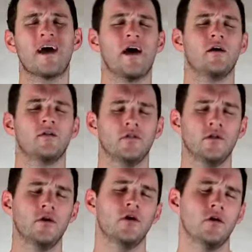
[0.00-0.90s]

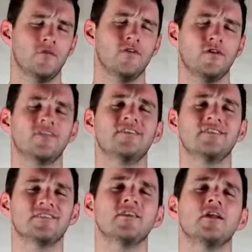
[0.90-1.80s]
dial of our
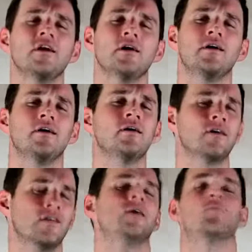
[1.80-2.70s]

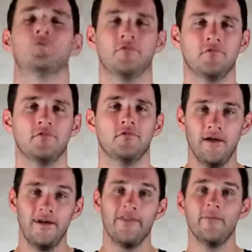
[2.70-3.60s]
DSLR cameras.
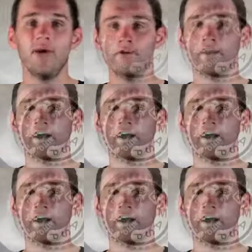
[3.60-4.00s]
The mode